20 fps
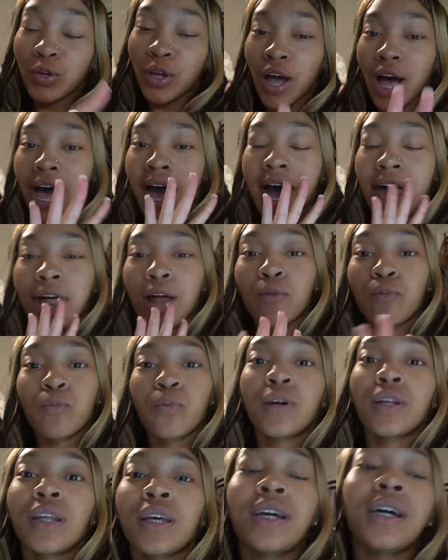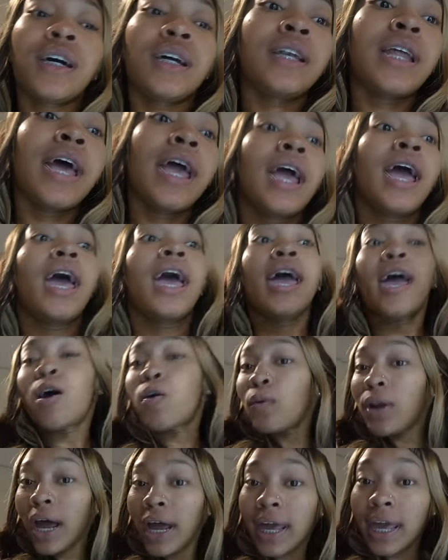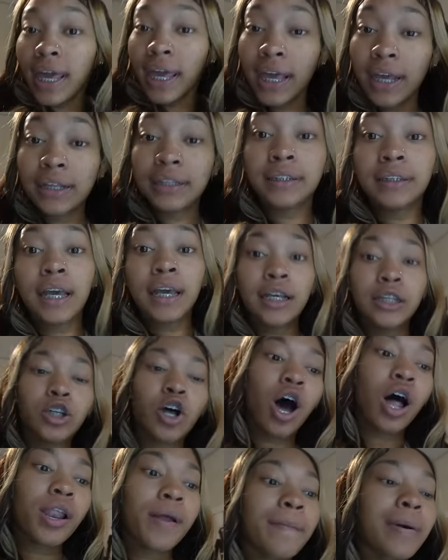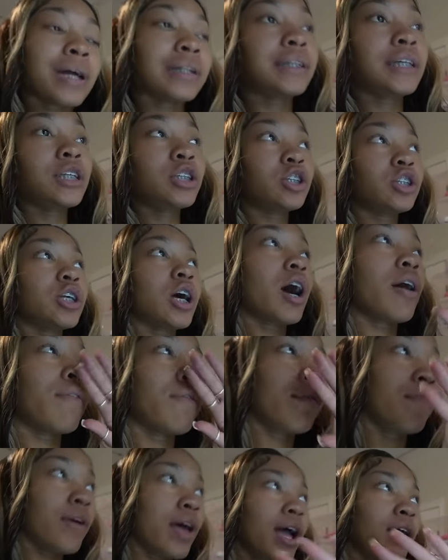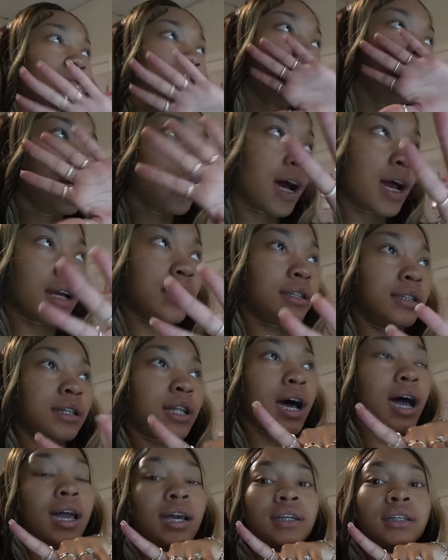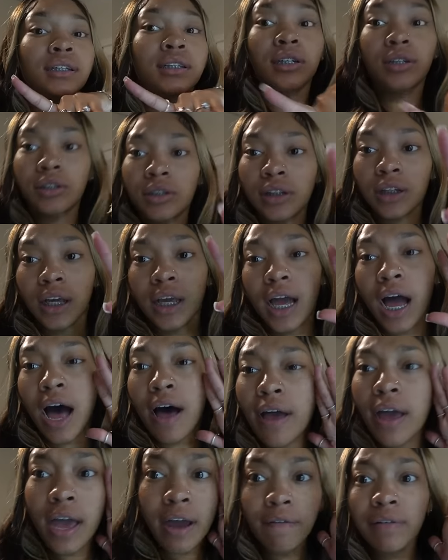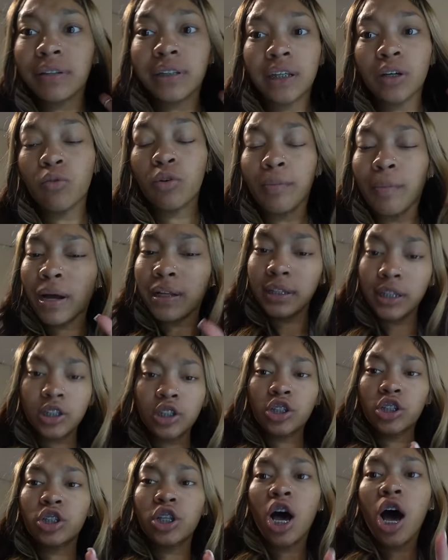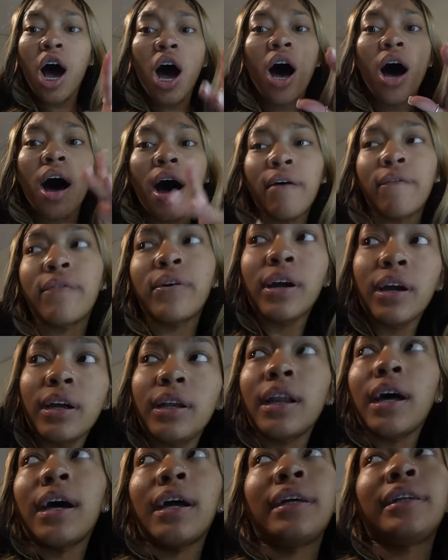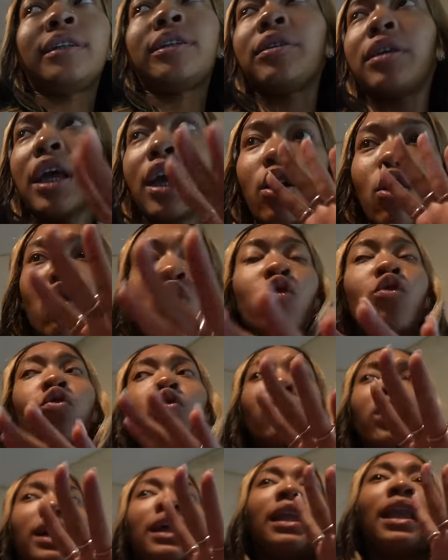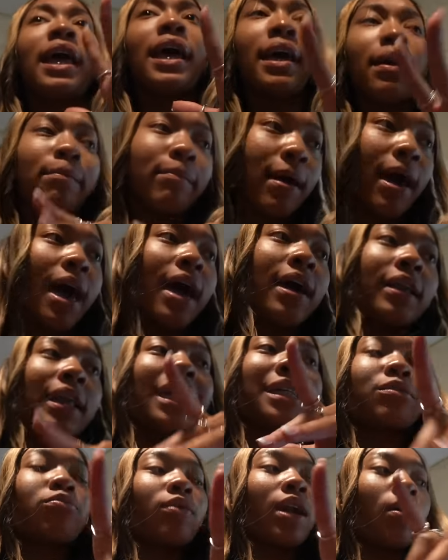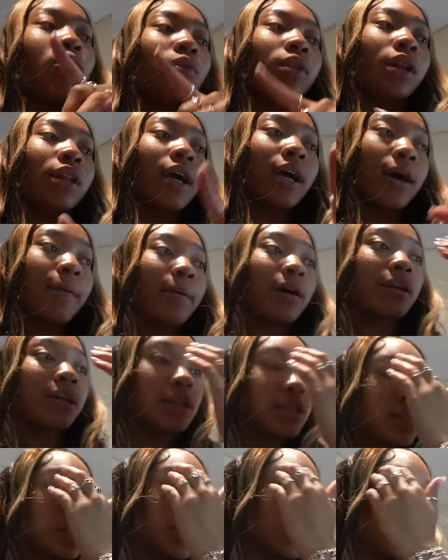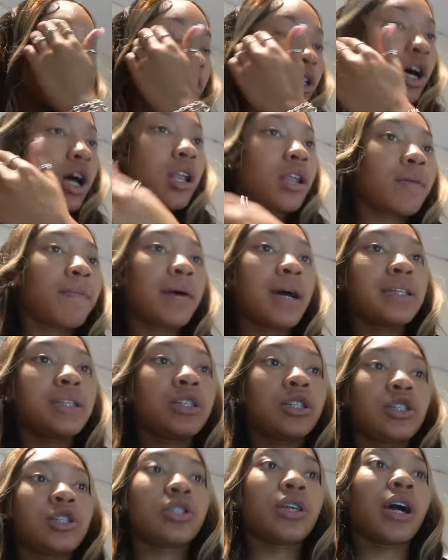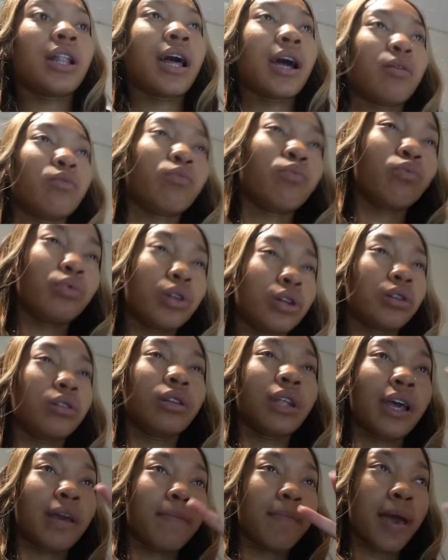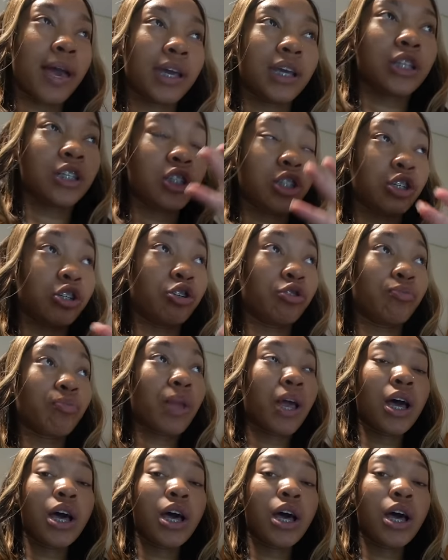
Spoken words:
y'all. I had a really good day, and what I can say is all of my teachers are very nice. Like, seriously, every single one of my teachers are very nice and cool and laid back. That's what I really like about this year, because all of my teachers are like real laid back and chill.